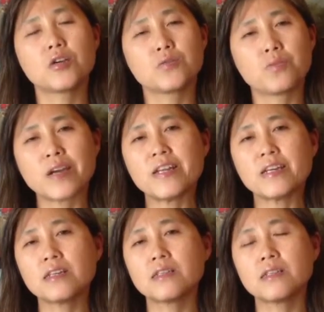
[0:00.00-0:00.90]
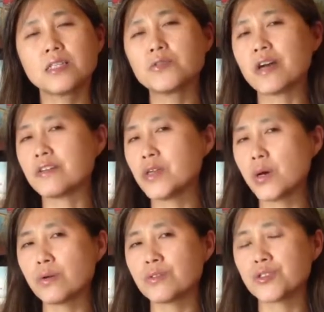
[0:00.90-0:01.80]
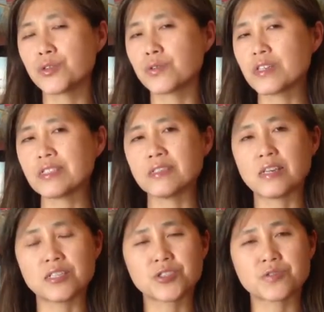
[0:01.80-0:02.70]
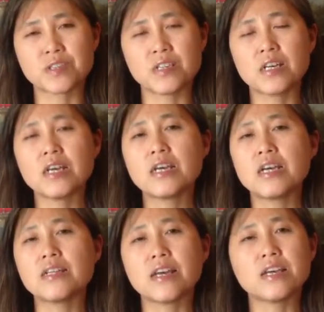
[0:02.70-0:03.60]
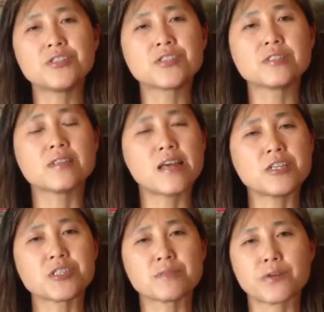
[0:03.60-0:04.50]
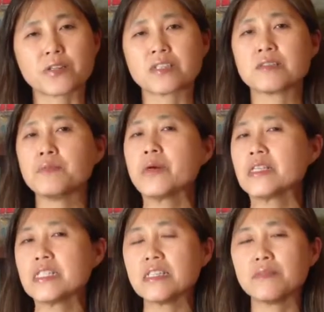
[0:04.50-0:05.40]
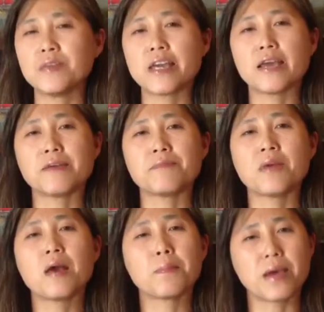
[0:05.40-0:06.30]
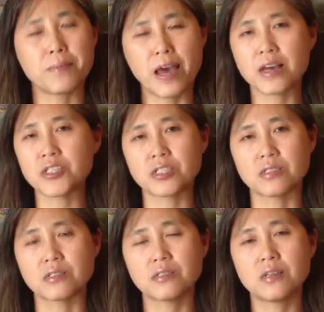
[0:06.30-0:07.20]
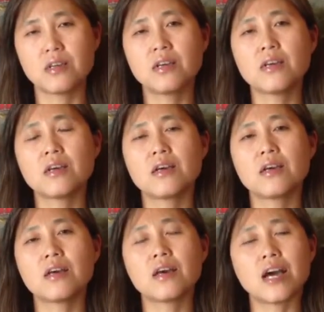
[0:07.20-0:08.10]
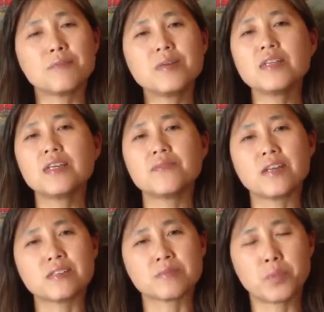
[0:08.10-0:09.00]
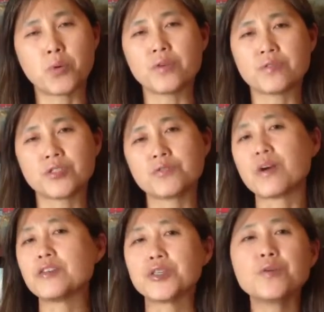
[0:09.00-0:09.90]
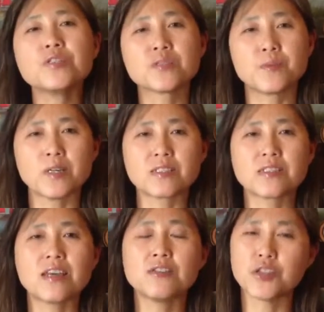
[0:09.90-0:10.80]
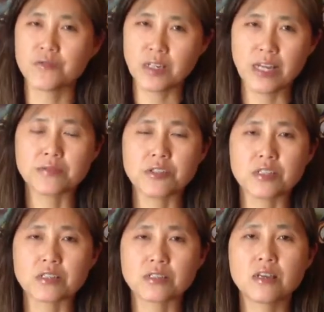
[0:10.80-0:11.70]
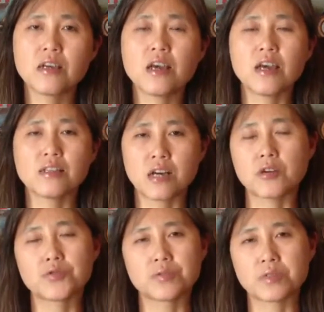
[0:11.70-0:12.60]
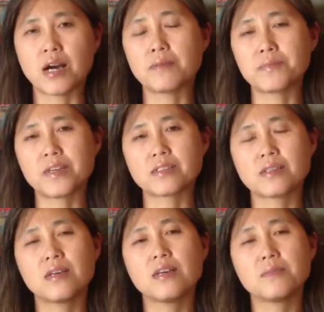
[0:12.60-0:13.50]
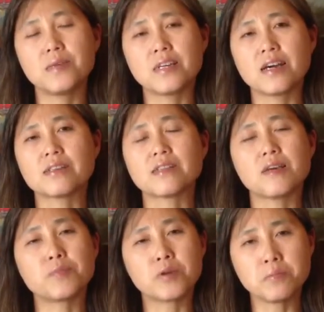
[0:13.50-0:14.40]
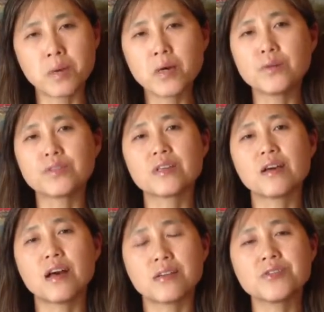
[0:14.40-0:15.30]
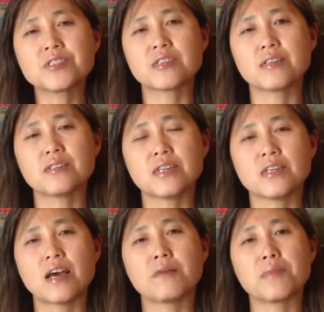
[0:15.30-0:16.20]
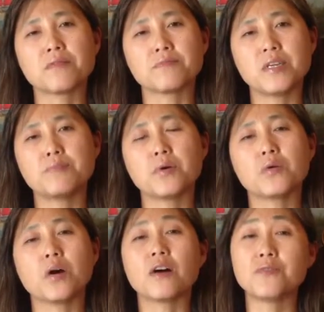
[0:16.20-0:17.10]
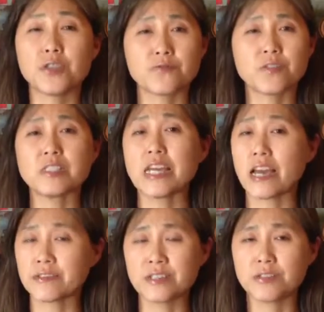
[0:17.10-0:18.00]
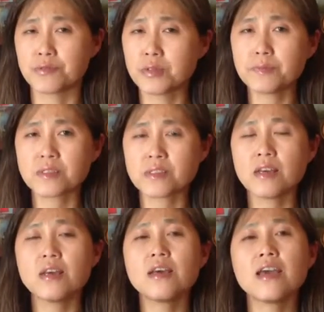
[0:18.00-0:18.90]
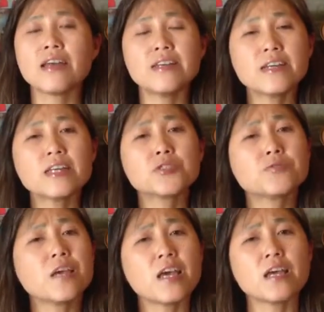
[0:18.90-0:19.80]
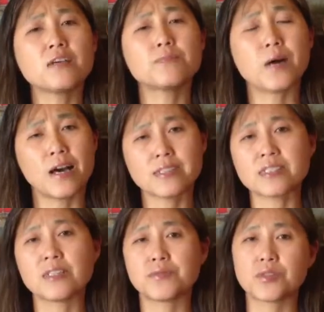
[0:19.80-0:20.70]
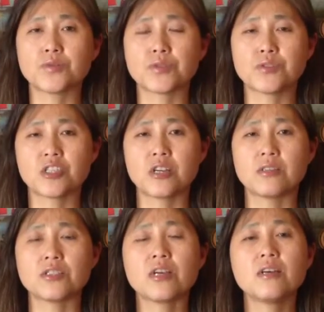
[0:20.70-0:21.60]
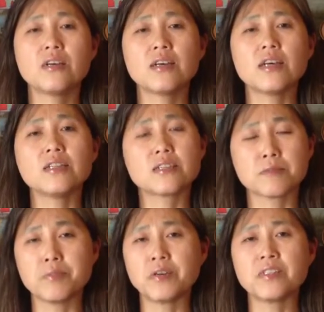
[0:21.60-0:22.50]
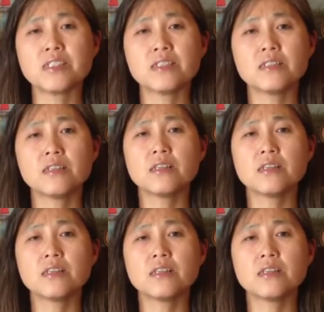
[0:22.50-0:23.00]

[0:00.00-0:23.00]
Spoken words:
Writing little unknown stories and history in the Asian and Asian American community became my passion. I believe it is important to write children's books in different languages and cultural topics because it promotes understanding among people of different ethnic groups, and it can create positive social change in the community,